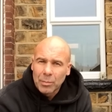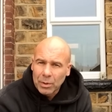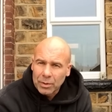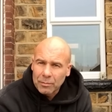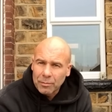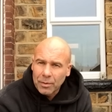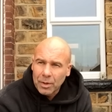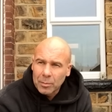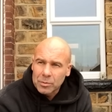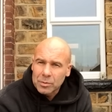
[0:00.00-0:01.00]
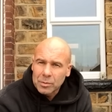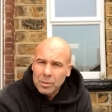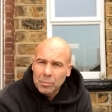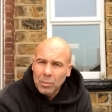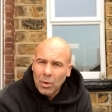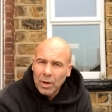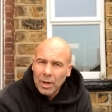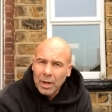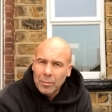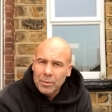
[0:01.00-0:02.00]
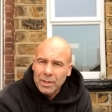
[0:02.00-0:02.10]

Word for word: building firms but um,